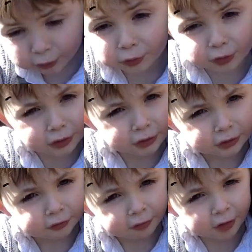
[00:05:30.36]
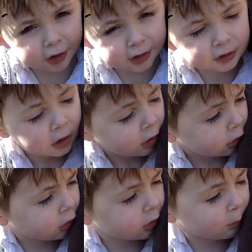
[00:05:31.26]
you can find
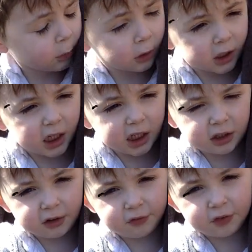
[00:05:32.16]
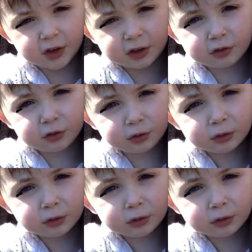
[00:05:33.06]
some more at a feather